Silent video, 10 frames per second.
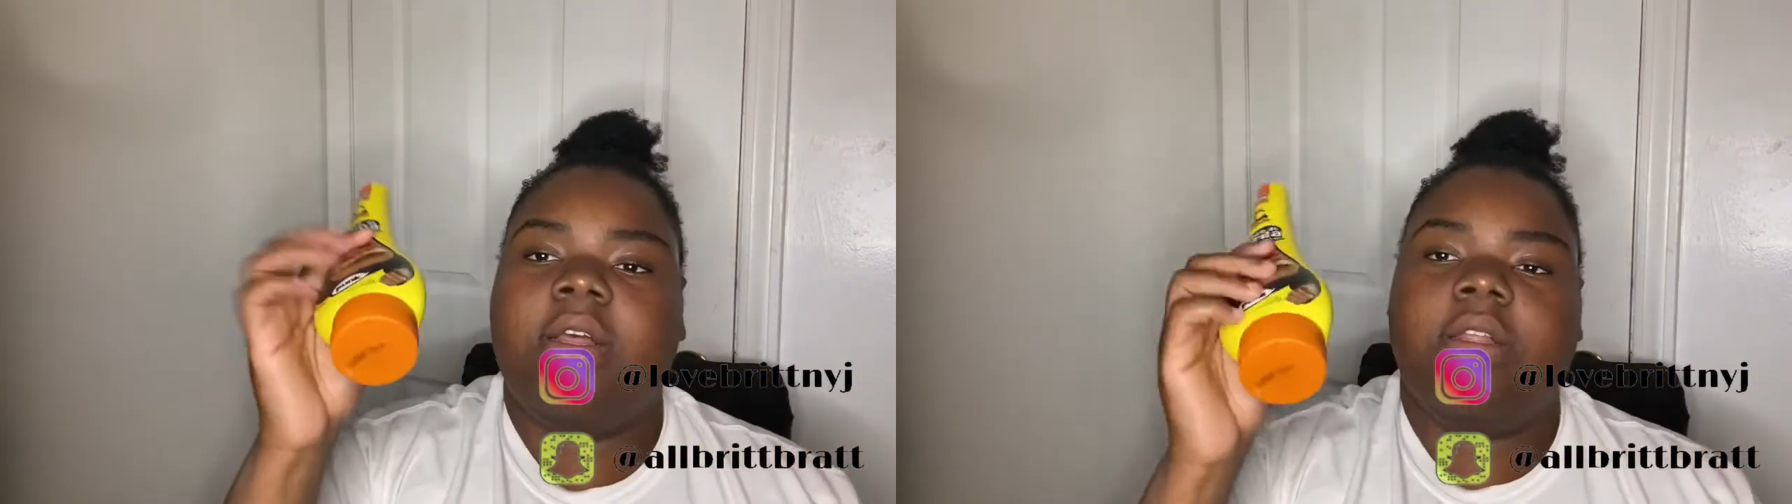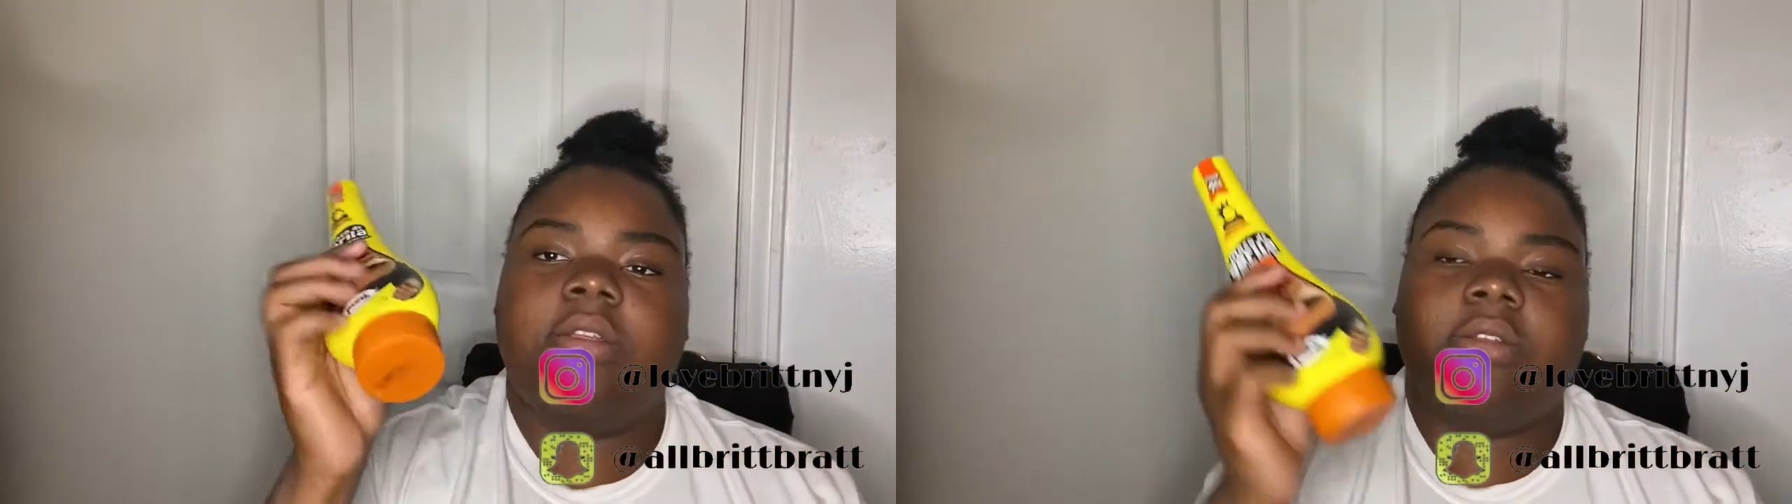
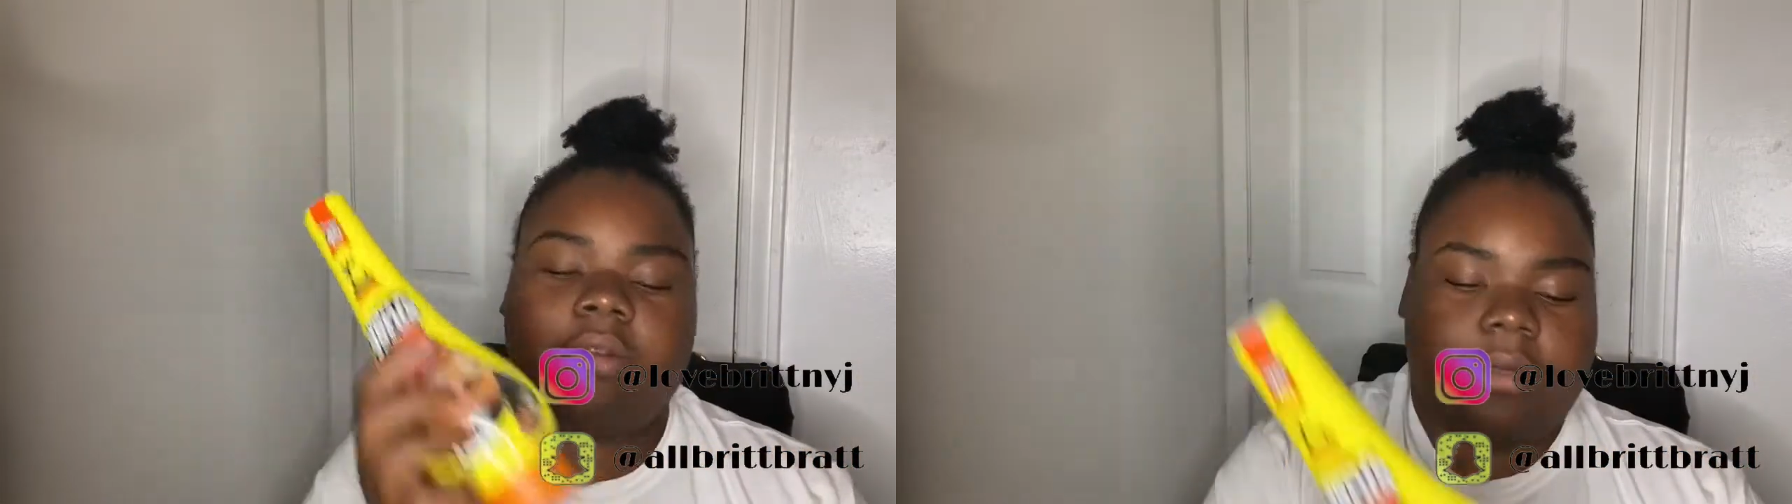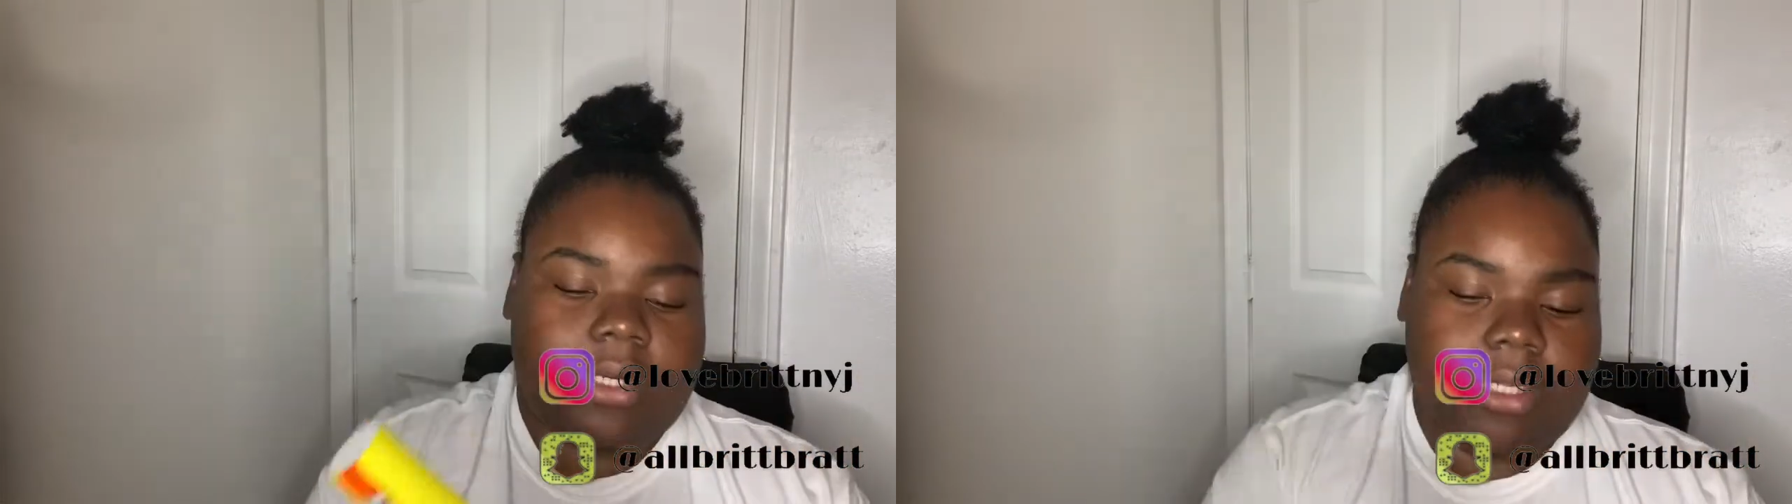this
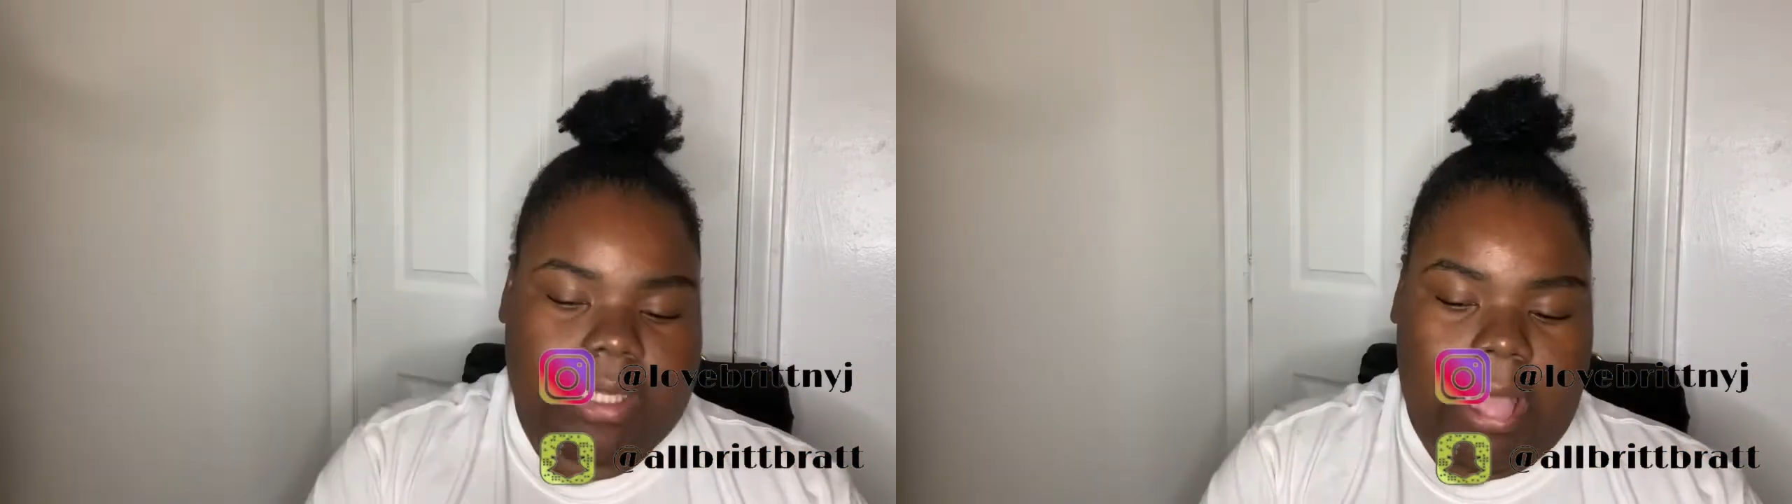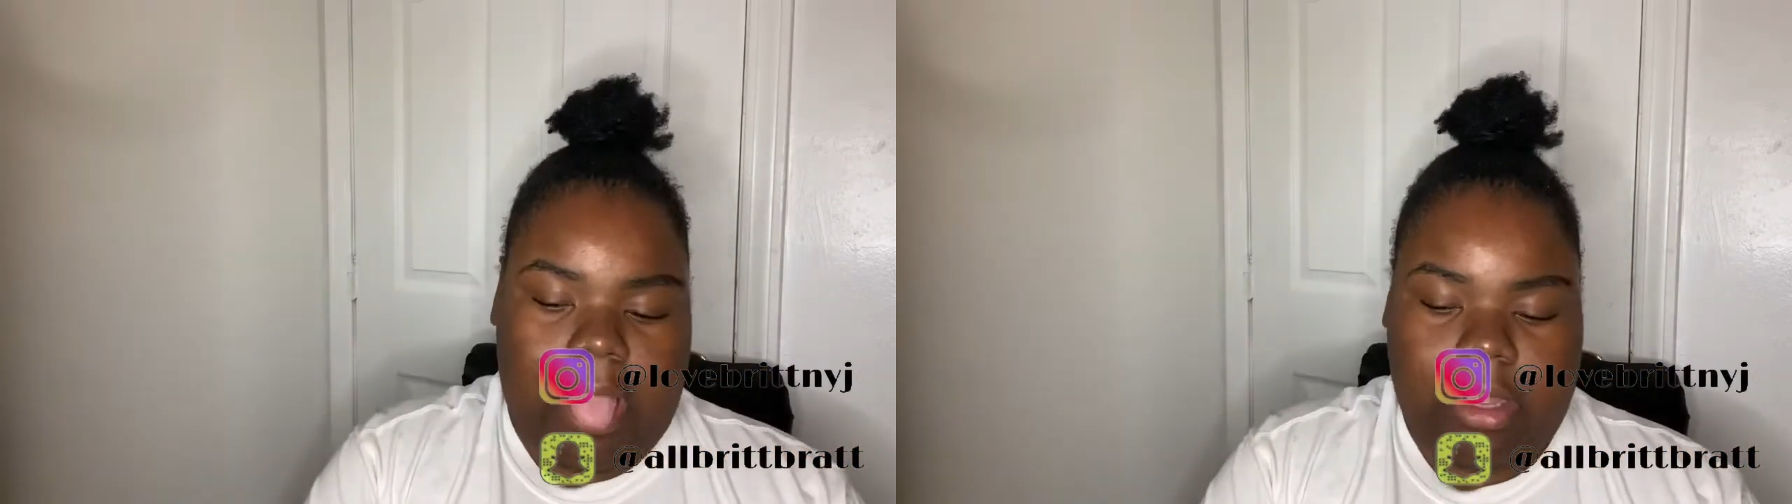
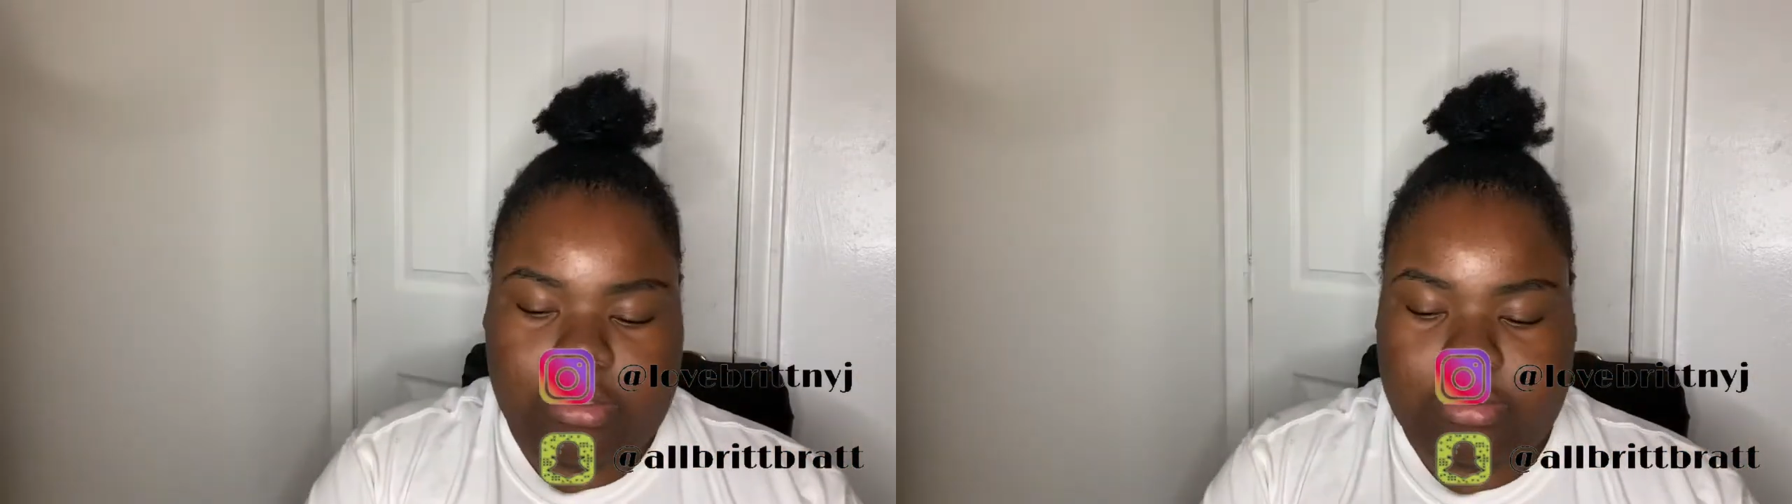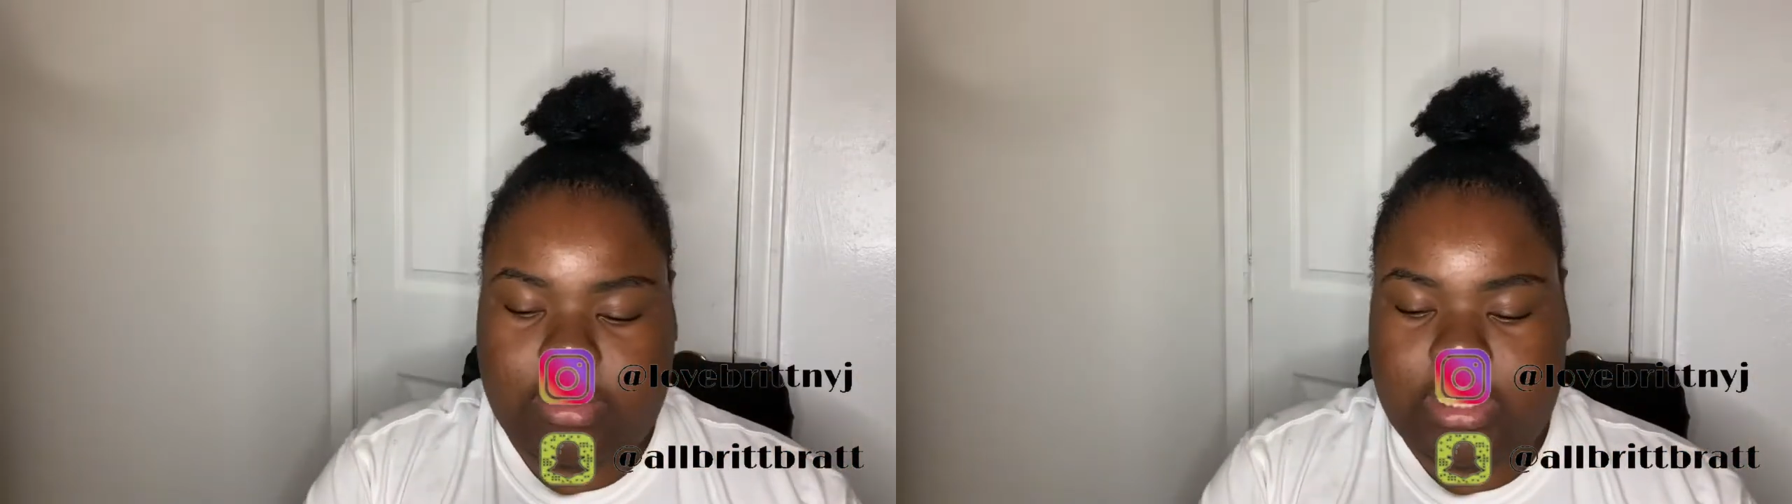
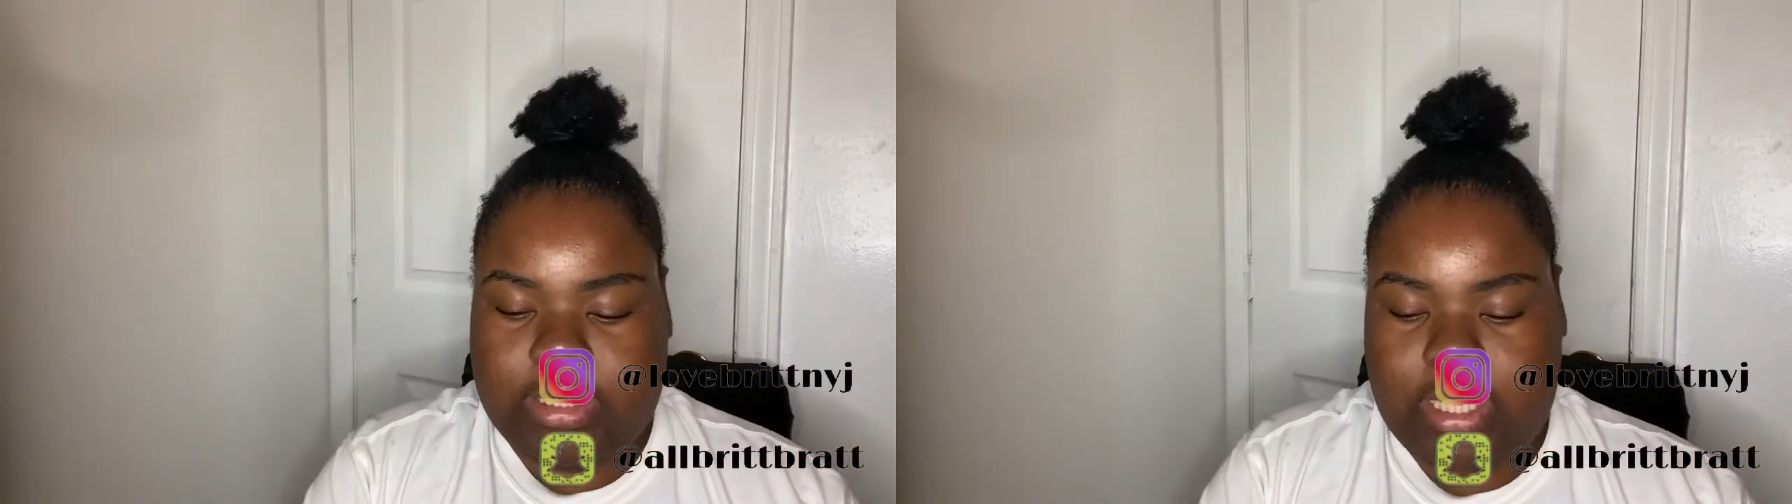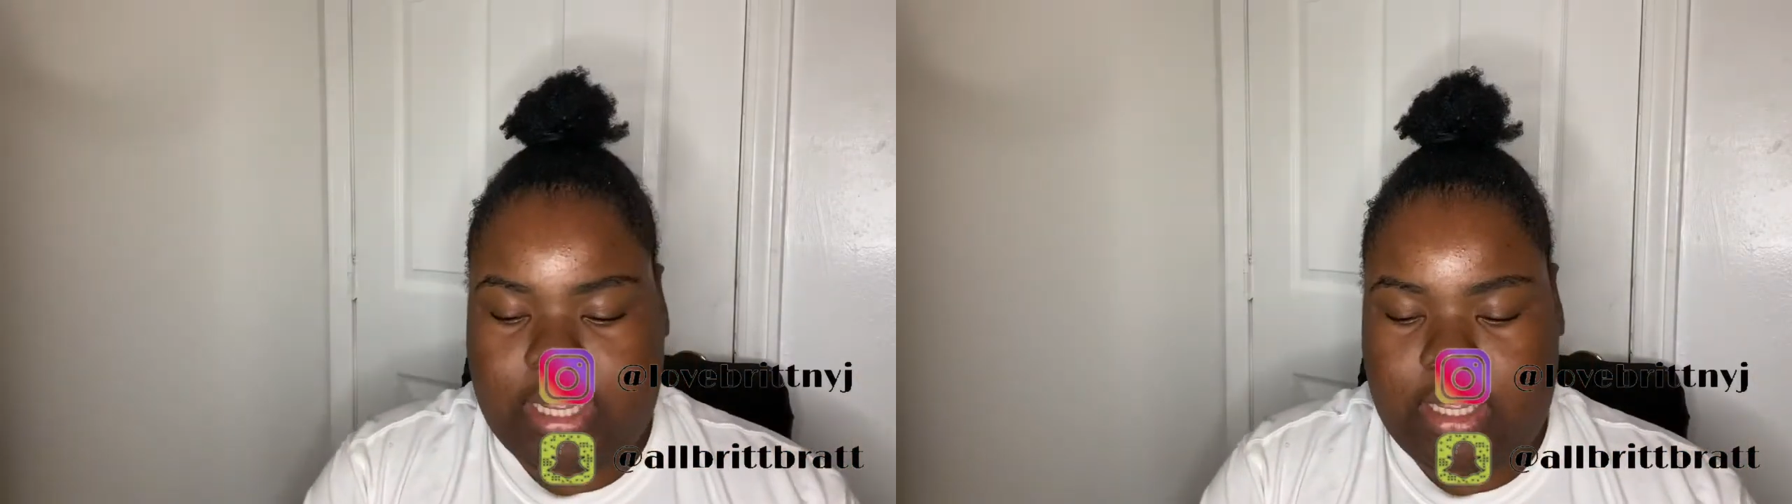Gorilla
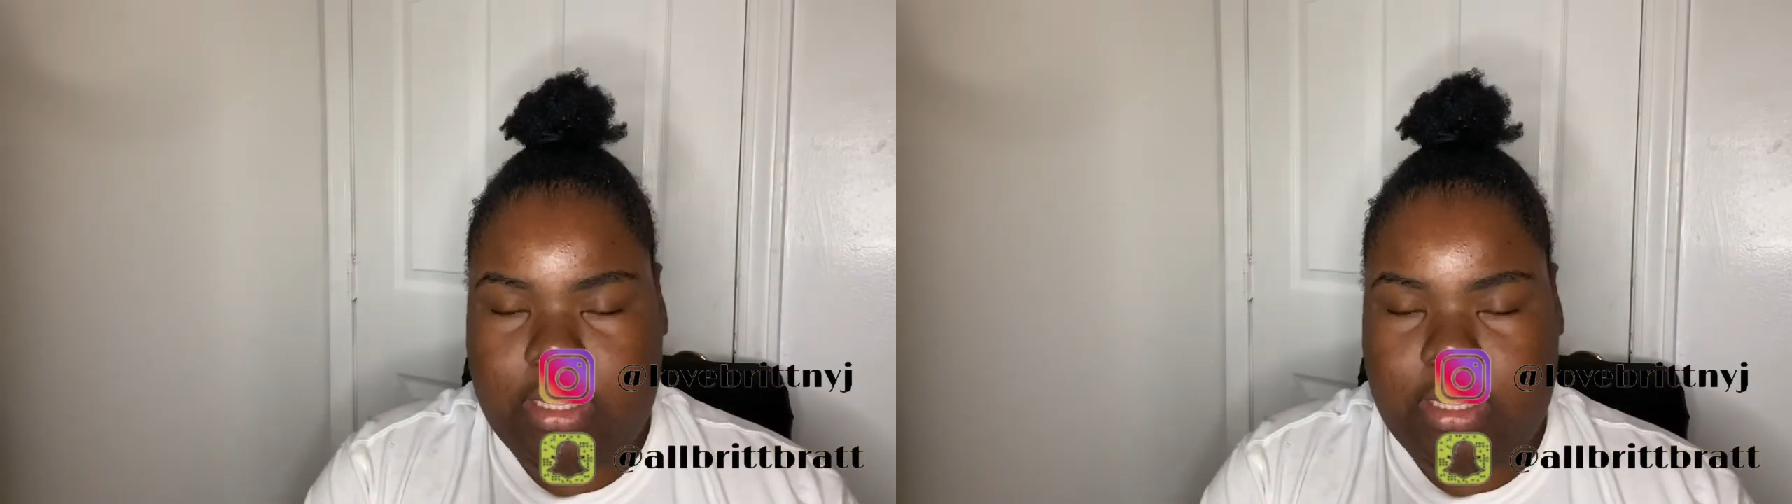Snap.